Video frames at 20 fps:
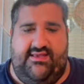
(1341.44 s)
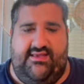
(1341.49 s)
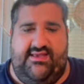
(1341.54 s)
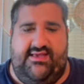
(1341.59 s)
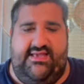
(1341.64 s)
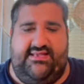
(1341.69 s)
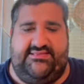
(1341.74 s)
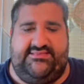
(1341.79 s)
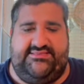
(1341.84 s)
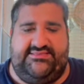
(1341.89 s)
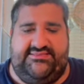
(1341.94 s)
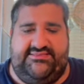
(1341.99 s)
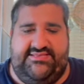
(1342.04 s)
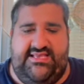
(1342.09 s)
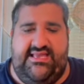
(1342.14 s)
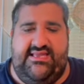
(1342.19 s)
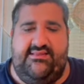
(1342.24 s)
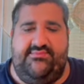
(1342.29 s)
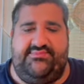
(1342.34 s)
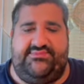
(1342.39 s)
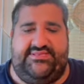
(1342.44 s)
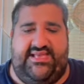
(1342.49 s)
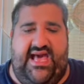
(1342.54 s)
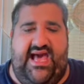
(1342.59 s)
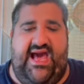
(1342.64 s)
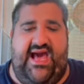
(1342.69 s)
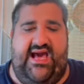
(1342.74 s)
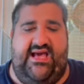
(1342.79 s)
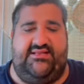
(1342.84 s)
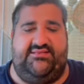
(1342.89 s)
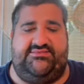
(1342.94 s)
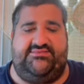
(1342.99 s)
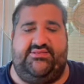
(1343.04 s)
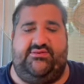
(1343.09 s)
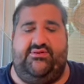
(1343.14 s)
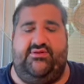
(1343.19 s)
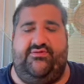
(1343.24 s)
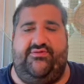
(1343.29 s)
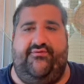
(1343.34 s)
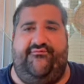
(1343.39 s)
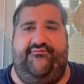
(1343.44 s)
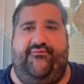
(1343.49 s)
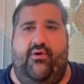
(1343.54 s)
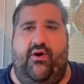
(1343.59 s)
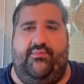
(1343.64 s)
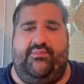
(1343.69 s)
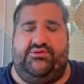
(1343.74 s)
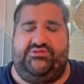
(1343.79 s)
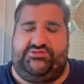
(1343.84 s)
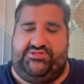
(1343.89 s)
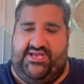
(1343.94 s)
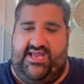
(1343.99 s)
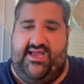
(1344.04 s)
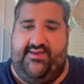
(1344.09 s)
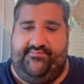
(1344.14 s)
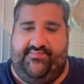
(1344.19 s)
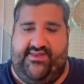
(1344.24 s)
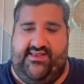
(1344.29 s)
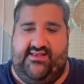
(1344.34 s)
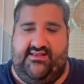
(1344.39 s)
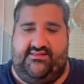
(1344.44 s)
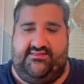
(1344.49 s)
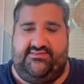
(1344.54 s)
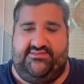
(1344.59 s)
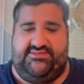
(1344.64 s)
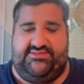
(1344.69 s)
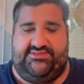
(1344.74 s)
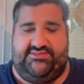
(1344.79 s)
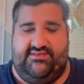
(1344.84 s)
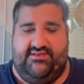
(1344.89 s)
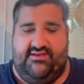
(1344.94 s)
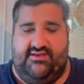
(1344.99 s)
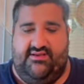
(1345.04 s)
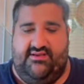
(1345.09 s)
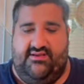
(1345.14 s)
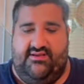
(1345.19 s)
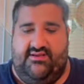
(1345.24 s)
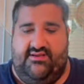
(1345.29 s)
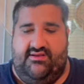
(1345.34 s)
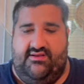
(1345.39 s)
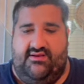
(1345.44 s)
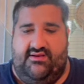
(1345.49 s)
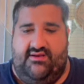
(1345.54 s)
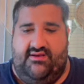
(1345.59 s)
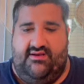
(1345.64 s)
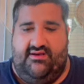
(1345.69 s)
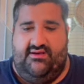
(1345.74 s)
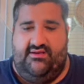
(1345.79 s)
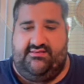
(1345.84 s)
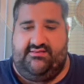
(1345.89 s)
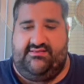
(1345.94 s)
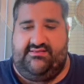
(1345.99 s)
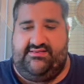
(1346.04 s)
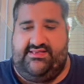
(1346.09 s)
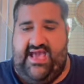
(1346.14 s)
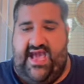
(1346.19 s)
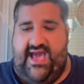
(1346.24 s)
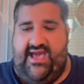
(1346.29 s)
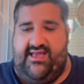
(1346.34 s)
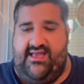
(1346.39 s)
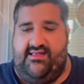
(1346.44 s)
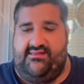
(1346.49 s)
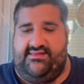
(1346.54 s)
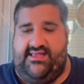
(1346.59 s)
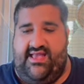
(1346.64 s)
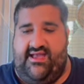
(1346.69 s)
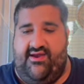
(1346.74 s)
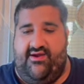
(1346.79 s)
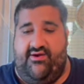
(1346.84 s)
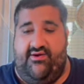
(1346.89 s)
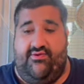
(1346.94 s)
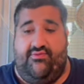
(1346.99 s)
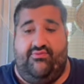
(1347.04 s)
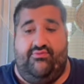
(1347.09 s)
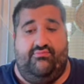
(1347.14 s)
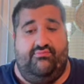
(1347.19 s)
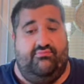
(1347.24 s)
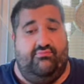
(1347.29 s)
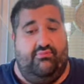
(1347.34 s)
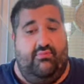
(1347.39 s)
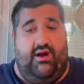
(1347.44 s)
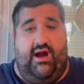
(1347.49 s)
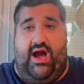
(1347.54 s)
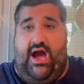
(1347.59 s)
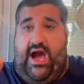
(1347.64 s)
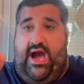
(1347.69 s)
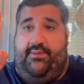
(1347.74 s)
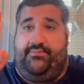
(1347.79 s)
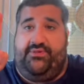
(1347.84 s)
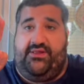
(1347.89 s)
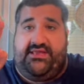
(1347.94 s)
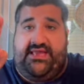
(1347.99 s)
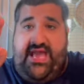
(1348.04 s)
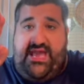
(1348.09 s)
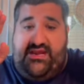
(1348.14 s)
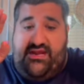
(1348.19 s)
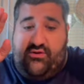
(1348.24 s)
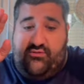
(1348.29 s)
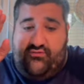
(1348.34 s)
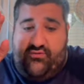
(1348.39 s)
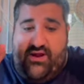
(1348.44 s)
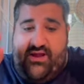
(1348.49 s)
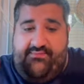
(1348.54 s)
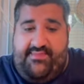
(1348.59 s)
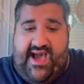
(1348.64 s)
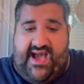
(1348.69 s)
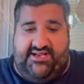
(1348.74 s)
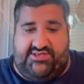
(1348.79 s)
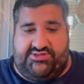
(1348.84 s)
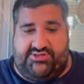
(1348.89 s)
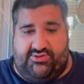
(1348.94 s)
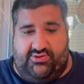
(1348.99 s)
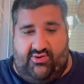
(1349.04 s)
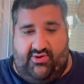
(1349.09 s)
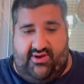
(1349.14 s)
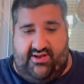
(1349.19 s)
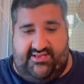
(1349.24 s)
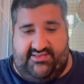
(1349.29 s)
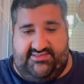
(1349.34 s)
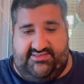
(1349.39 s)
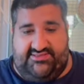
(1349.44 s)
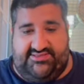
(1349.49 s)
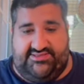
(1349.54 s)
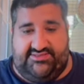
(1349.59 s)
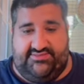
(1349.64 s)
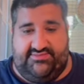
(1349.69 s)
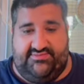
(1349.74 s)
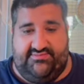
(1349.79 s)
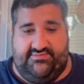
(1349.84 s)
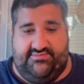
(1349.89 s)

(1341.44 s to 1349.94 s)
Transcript: it seems as, you know, the former champions get in their obligated rematch clause,